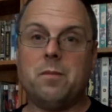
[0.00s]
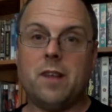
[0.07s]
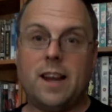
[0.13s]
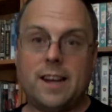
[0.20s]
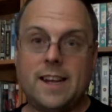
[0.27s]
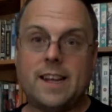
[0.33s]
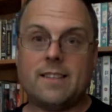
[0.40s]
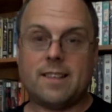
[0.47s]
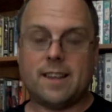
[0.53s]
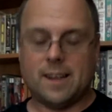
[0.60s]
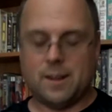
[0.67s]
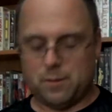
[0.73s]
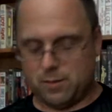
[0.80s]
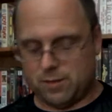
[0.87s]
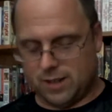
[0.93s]
NES
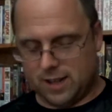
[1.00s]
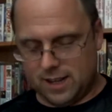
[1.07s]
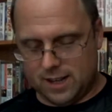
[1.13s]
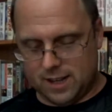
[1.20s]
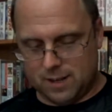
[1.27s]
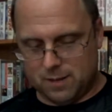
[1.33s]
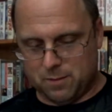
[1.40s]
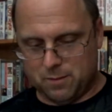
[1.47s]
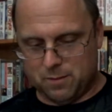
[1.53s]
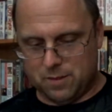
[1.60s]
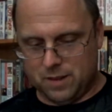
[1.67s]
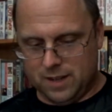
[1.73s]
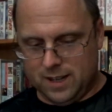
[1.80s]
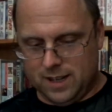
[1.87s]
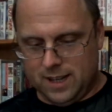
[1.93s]
games.
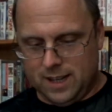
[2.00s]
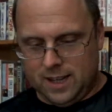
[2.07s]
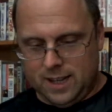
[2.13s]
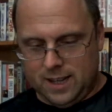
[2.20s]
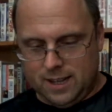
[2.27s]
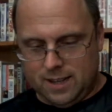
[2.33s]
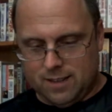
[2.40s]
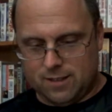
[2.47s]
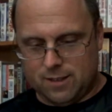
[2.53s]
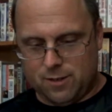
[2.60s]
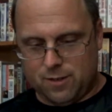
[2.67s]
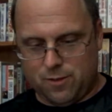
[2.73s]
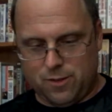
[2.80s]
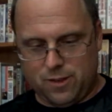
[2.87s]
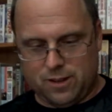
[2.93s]
So
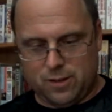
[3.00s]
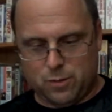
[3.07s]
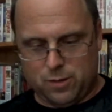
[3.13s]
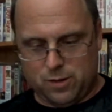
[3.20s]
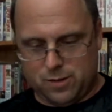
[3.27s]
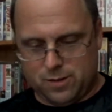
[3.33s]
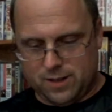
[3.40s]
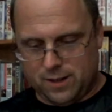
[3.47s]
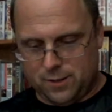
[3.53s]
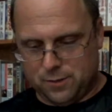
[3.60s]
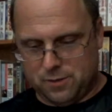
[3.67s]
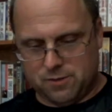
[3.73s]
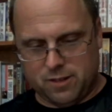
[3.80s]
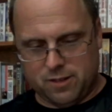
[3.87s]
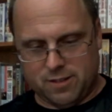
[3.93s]
the first one,
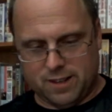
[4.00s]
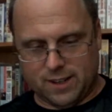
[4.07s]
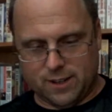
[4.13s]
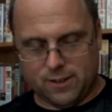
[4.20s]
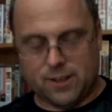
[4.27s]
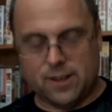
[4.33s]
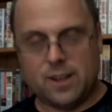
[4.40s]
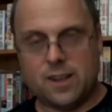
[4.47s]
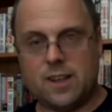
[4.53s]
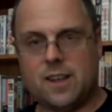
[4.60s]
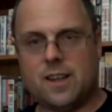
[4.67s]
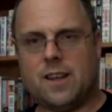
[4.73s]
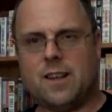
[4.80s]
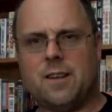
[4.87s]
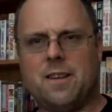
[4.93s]
no real order,
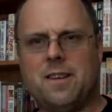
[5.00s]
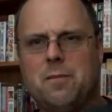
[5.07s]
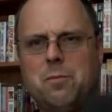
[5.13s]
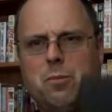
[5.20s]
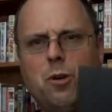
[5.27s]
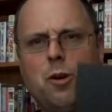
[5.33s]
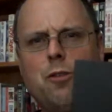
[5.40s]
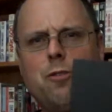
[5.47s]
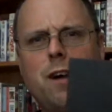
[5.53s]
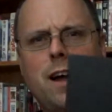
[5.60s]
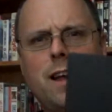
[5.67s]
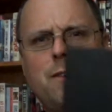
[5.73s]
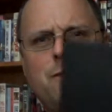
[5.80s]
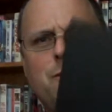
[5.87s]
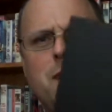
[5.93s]

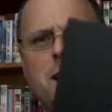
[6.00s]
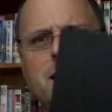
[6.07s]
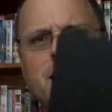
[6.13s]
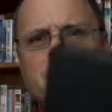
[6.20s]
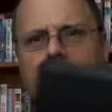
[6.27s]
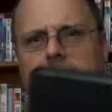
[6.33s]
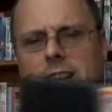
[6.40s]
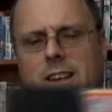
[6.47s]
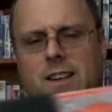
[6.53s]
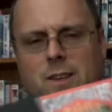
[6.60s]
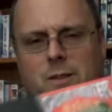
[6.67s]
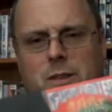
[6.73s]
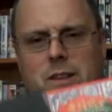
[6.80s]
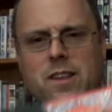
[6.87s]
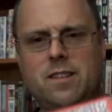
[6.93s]
Burai Fighter
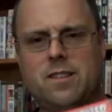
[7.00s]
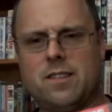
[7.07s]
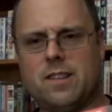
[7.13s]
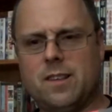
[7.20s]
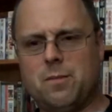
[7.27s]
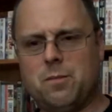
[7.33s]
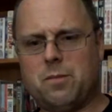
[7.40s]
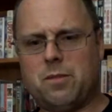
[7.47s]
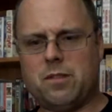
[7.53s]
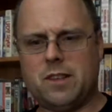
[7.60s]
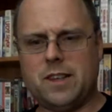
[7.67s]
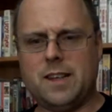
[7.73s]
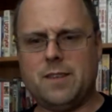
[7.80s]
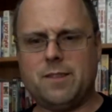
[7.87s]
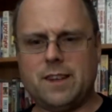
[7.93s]
with its
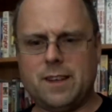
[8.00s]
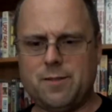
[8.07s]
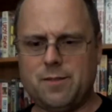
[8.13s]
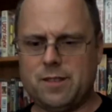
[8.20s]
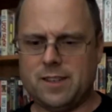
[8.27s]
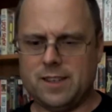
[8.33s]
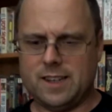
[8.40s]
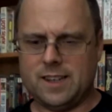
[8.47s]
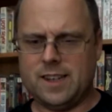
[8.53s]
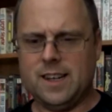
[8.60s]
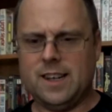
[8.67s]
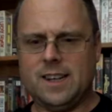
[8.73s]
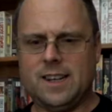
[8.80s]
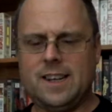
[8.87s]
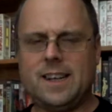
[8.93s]
sleeve and everything.
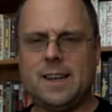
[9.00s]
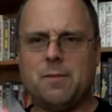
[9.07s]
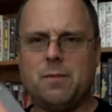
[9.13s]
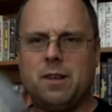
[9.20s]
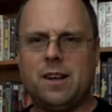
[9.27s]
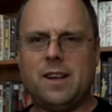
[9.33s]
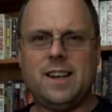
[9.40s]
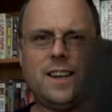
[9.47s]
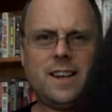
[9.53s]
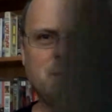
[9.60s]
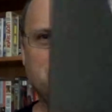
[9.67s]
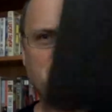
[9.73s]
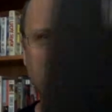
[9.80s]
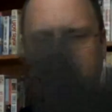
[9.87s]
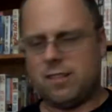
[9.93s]
Need to get
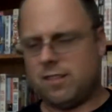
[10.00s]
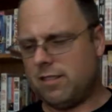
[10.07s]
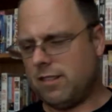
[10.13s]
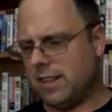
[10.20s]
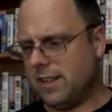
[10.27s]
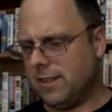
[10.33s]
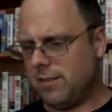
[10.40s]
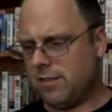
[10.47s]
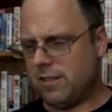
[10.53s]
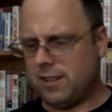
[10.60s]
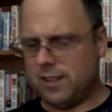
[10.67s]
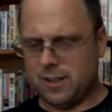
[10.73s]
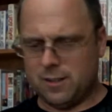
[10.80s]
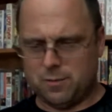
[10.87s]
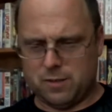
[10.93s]
more of these sleeves, you
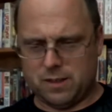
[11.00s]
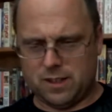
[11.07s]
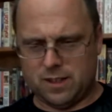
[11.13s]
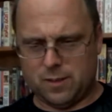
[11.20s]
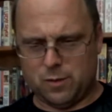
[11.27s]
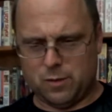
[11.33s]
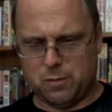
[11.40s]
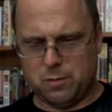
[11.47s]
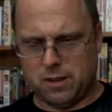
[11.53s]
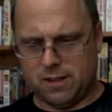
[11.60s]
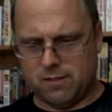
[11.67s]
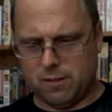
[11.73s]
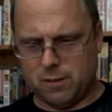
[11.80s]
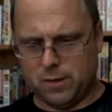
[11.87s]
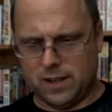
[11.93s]
know, with my
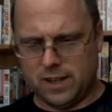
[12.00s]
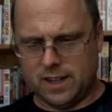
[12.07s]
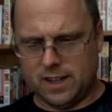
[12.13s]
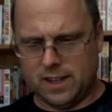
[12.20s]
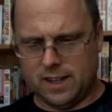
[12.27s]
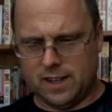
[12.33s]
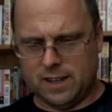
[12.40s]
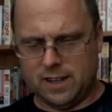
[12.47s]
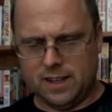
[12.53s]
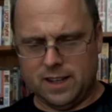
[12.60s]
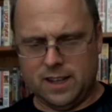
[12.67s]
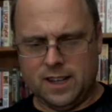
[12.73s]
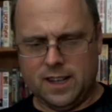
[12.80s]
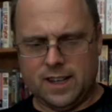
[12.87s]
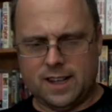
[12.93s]
growing
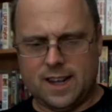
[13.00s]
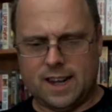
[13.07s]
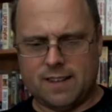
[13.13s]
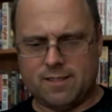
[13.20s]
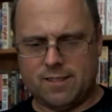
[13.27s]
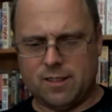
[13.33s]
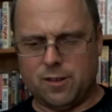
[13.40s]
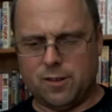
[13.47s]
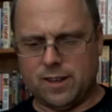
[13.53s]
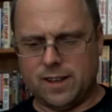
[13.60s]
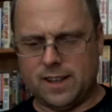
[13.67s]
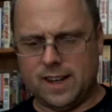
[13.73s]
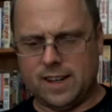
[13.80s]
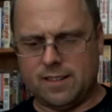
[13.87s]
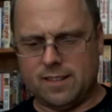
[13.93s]
cartridge only
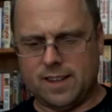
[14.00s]
NES